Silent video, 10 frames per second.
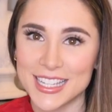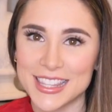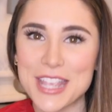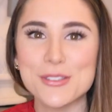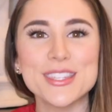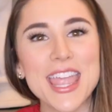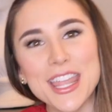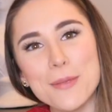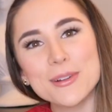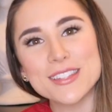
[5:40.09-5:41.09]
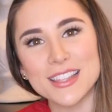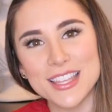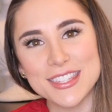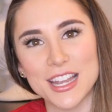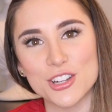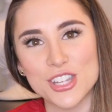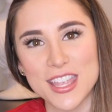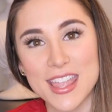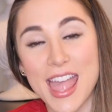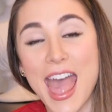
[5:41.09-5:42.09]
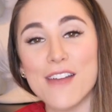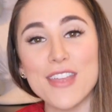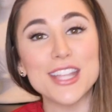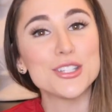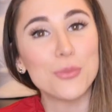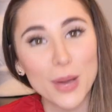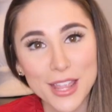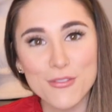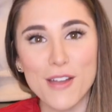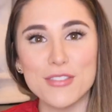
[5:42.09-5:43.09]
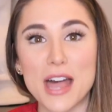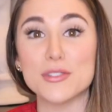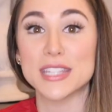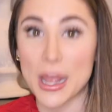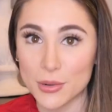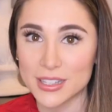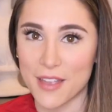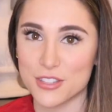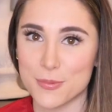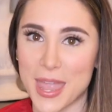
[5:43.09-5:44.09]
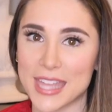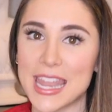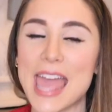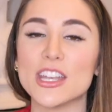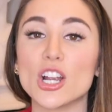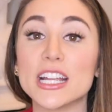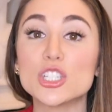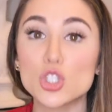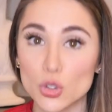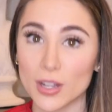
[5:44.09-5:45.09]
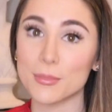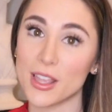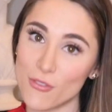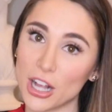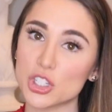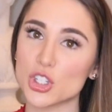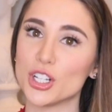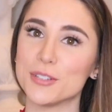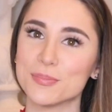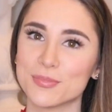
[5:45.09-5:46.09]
They use 80% less energy, have a 25,000-hour lifespan, and are extremely functional.